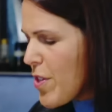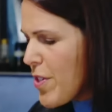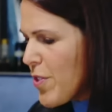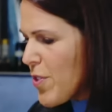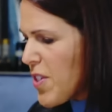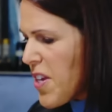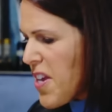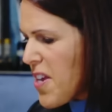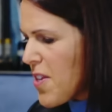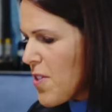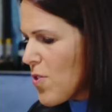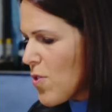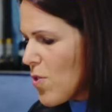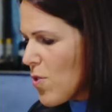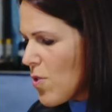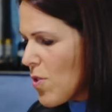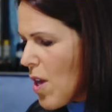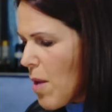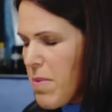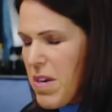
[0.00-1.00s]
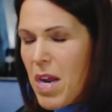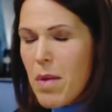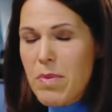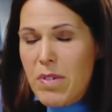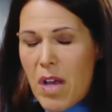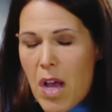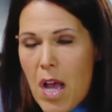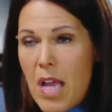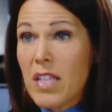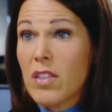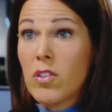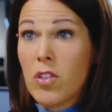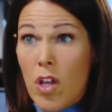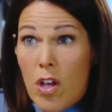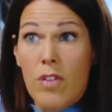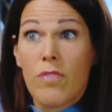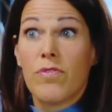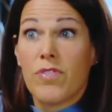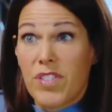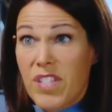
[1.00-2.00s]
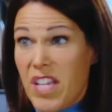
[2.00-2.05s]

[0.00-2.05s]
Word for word: This tastes, I mean, I love